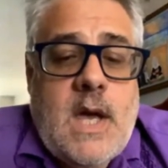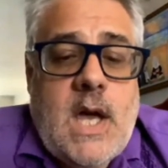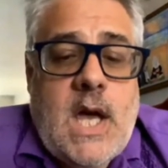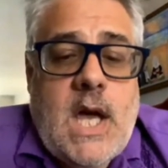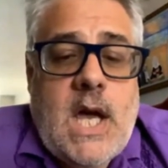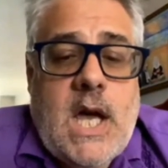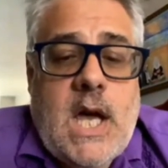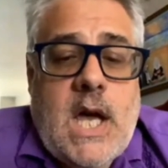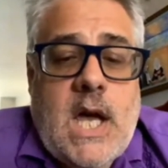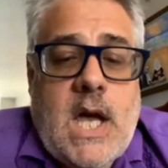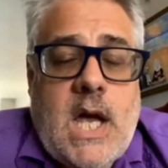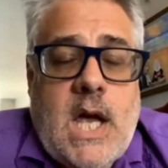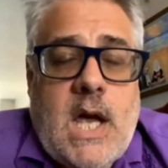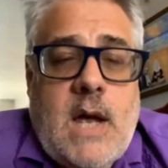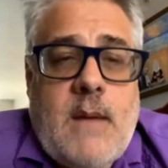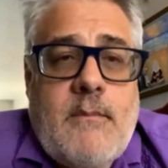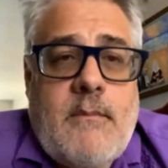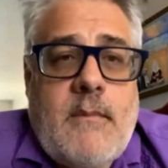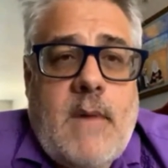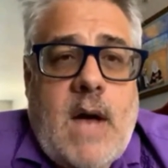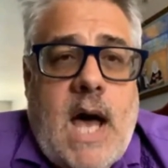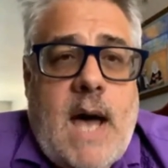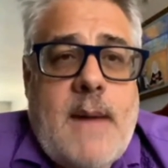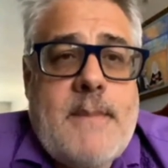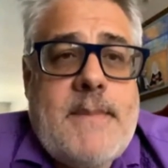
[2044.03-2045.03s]

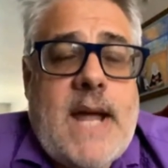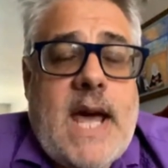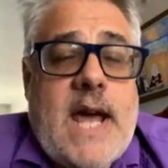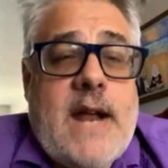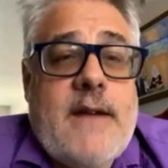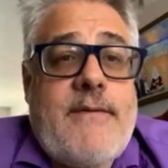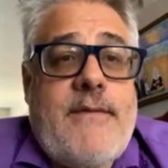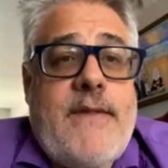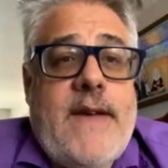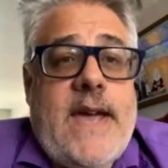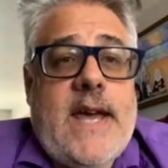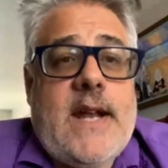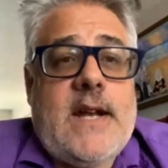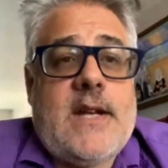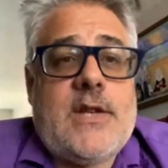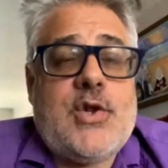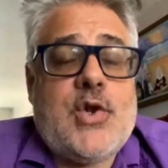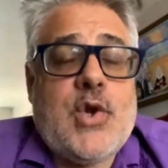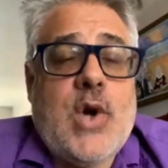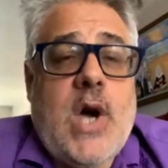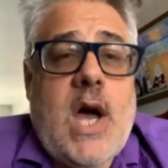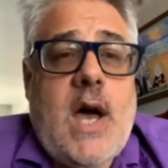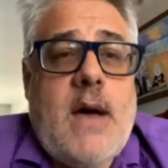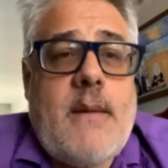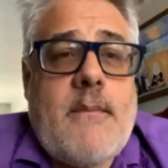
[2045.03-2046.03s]
I'm not a fan of
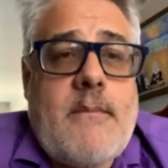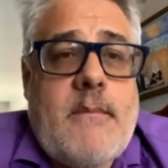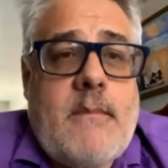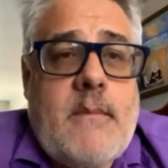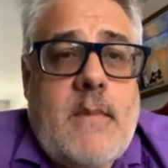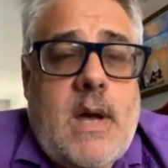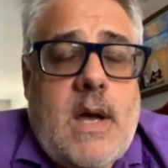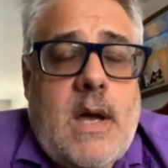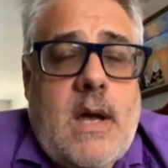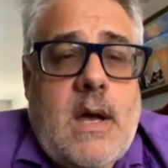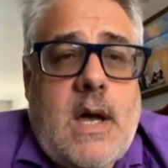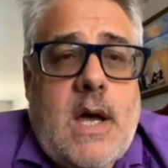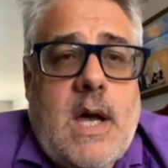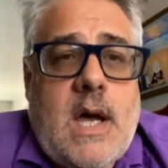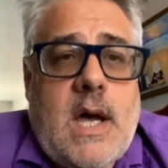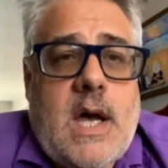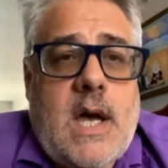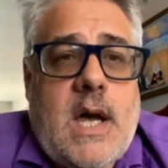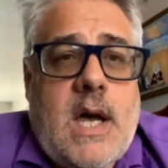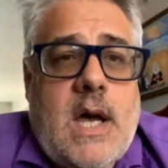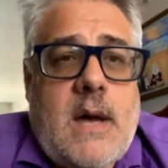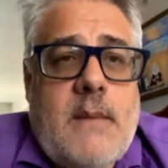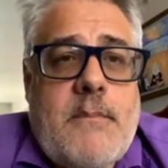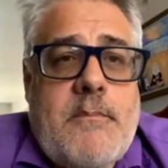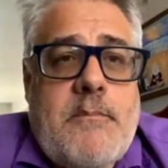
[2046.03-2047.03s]
Trump,
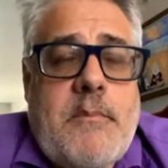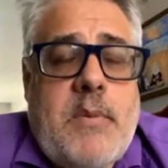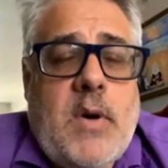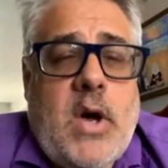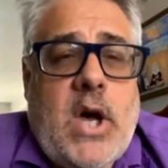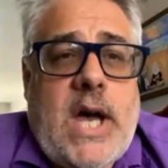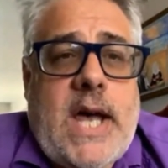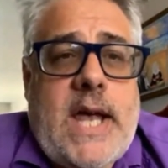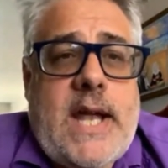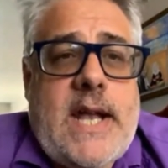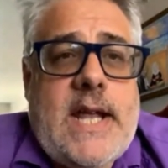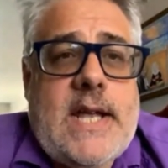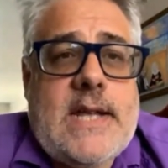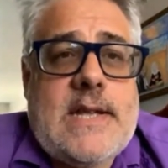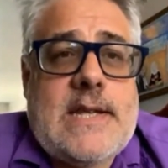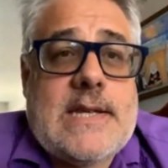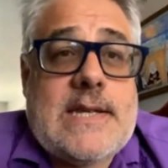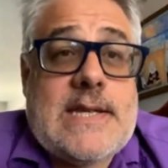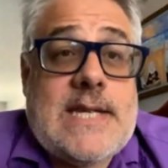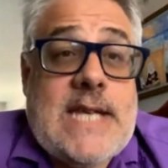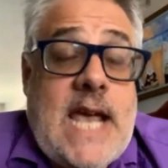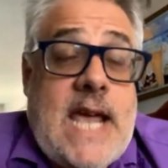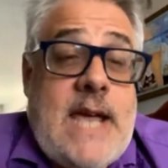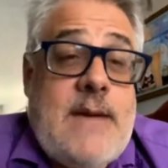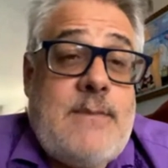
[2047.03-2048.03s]
but at the
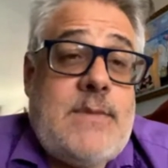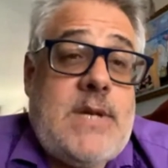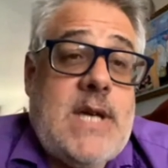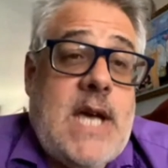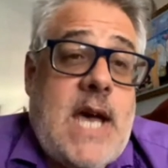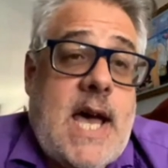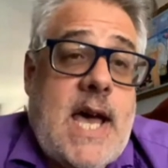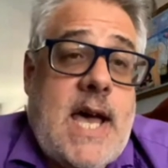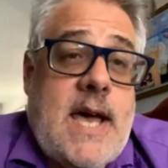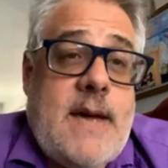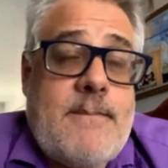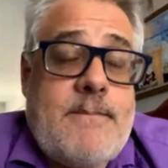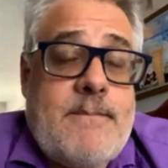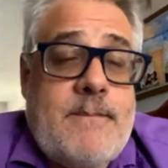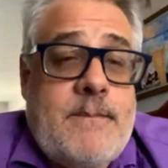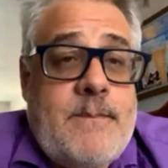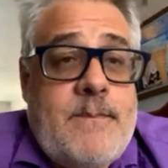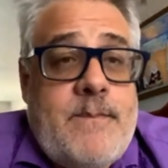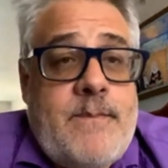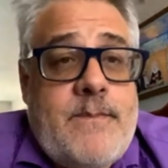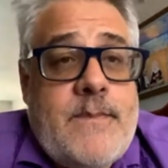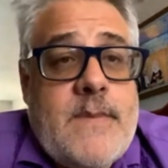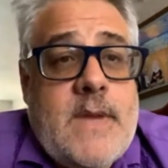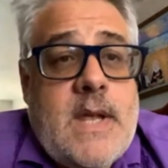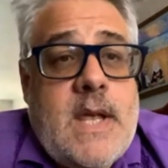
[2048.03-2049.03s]
same time,
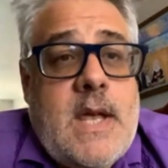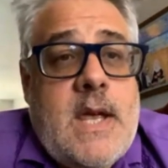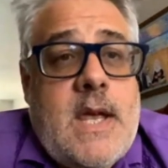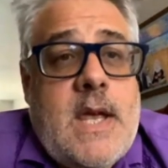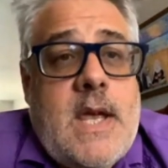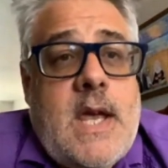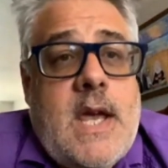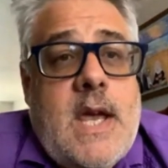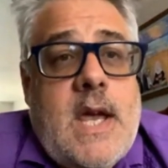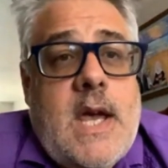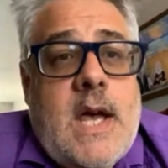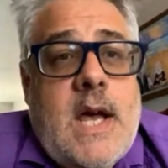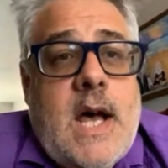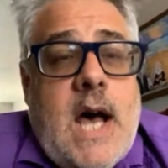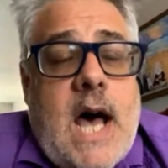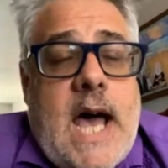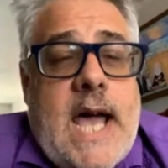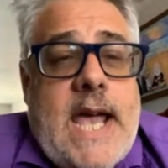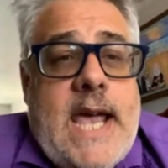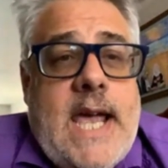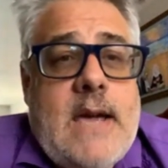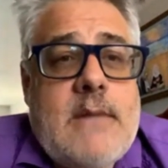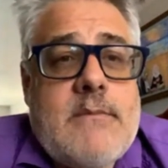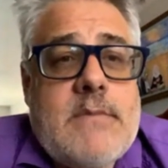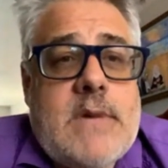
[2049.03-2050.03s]
I
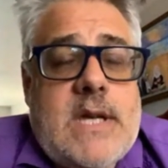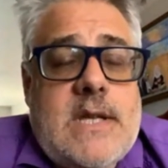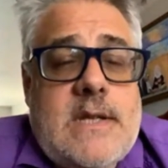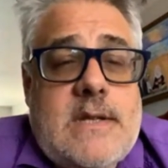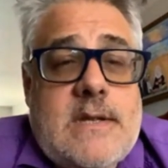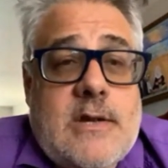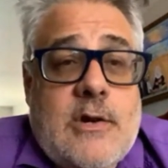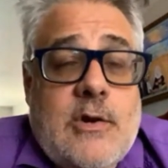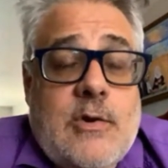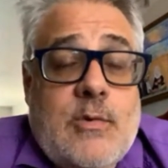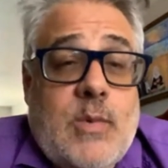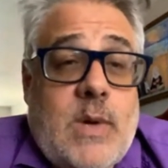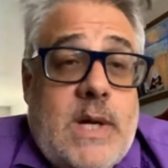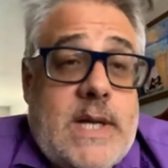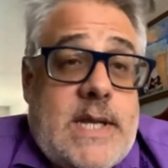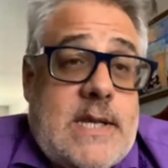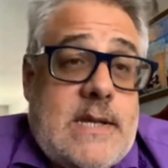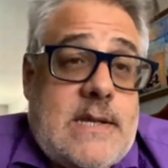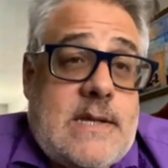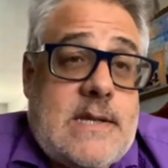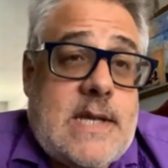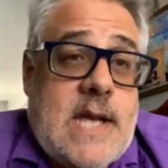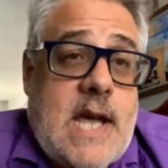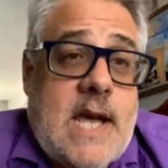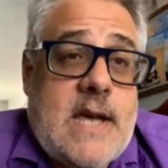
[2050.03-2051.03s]
am concerned what
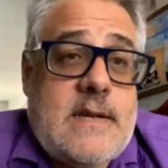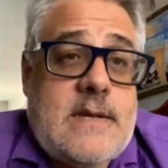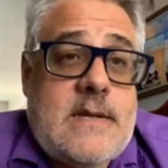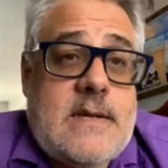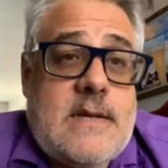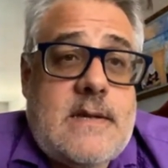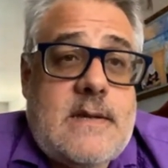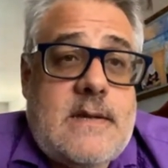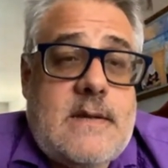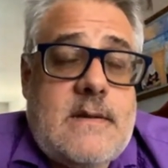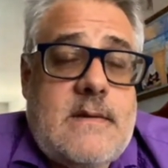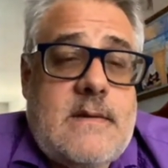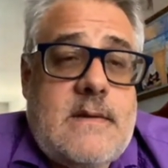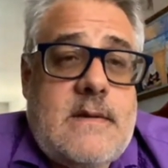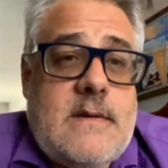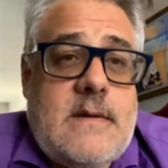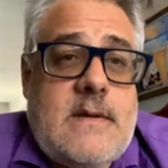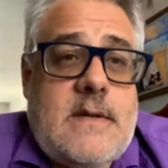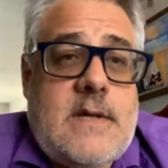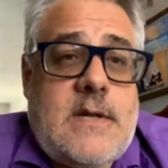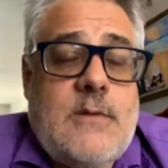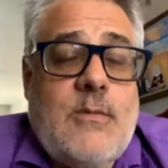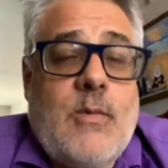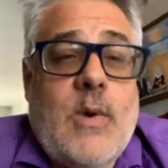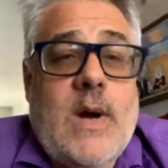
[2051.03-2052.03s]
this does
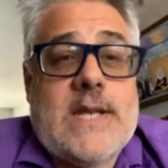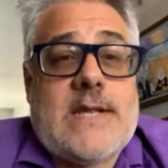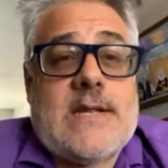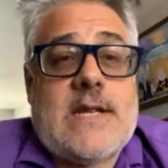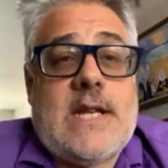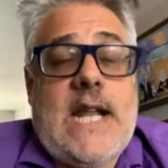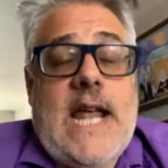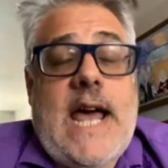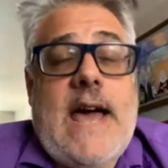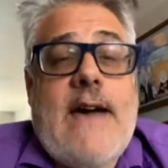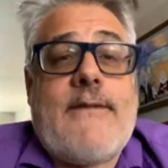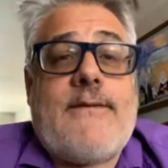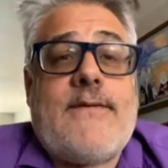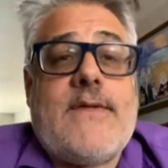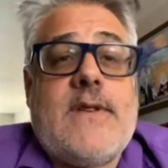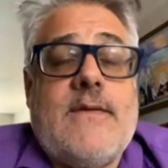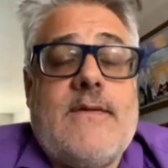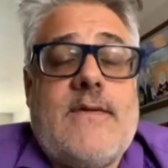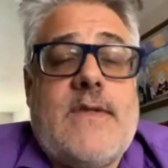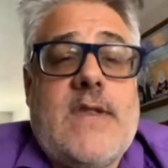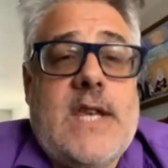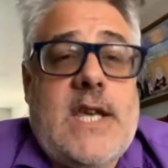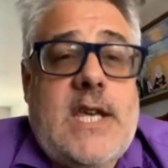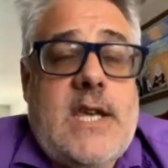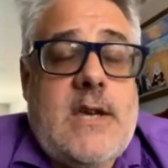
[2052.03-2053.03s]
to what's left
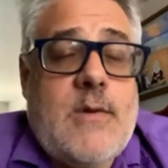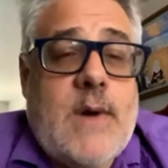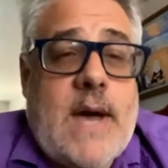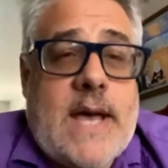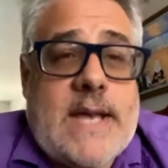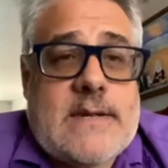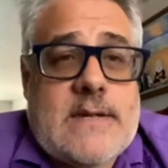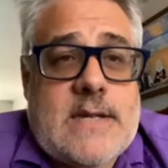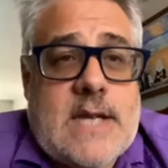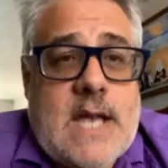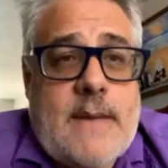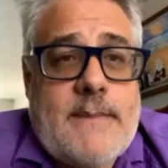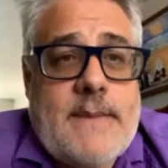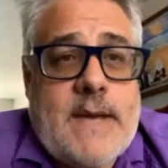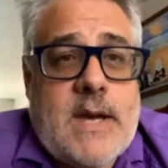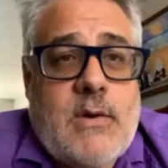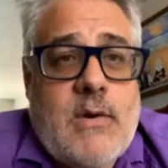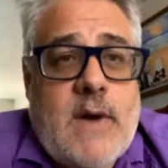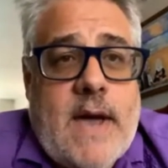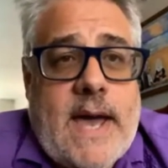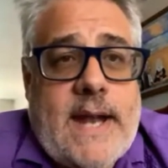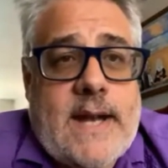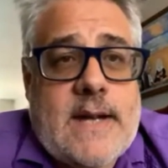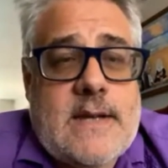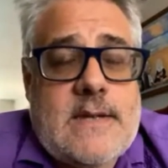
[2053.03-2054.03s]
of the U.S.
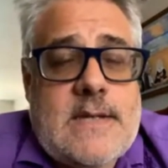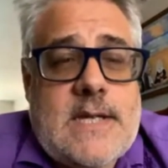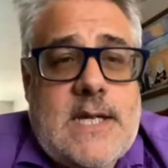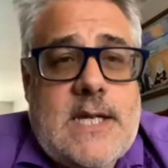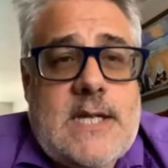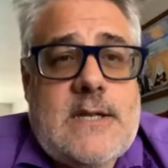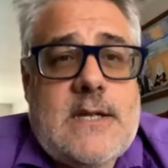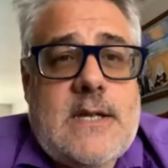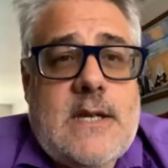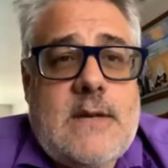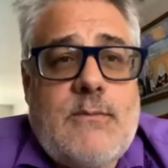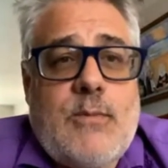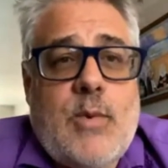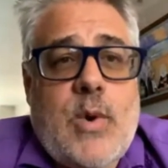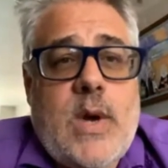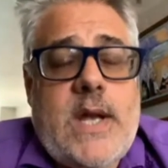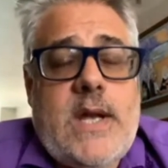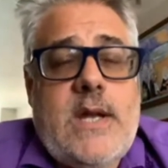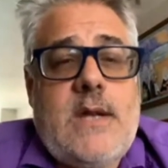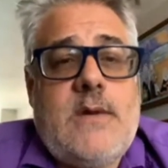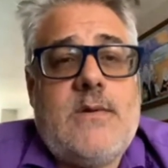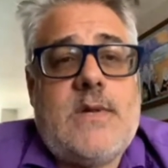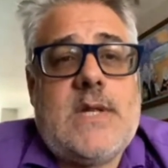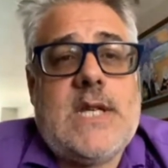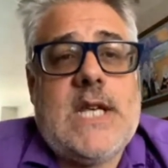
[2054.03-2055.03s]
democratic system when
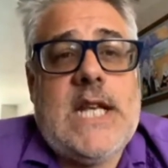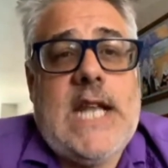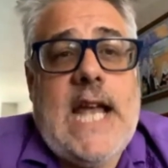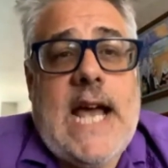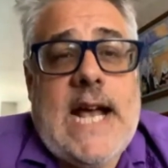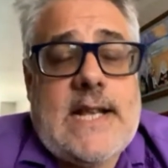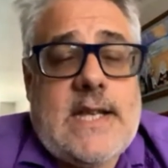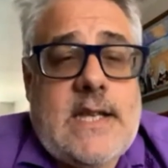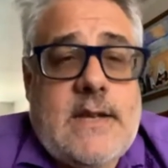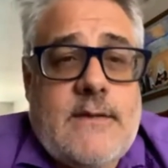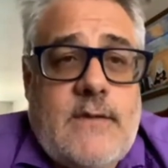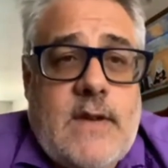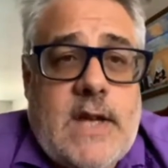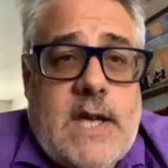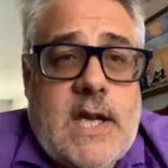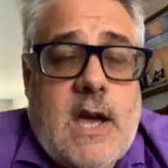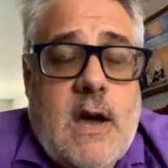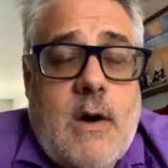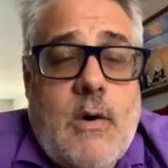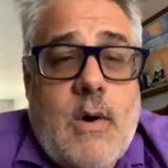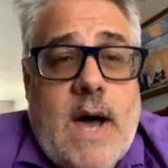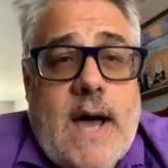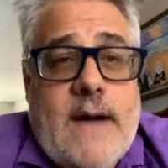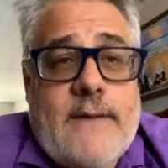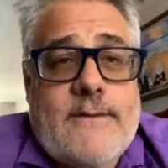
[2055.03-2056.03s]
you selectively
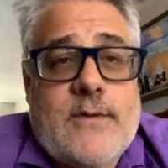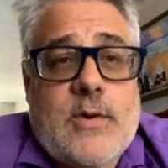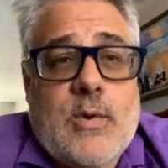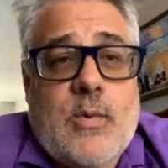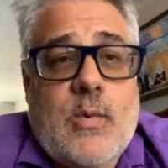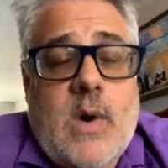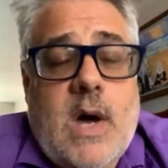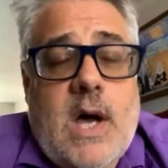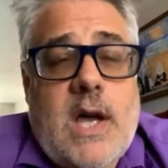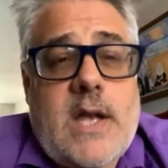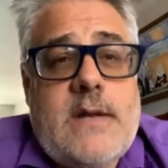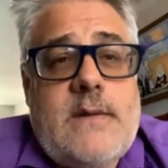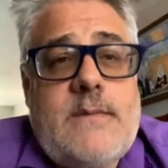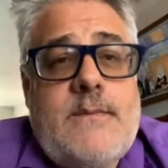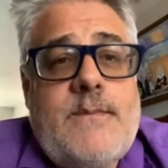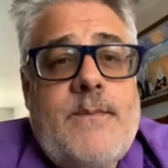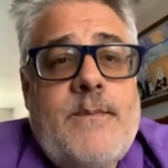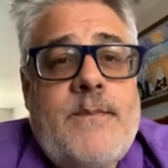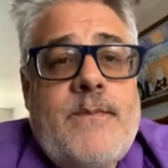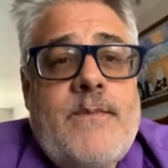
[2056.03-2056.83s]
go after one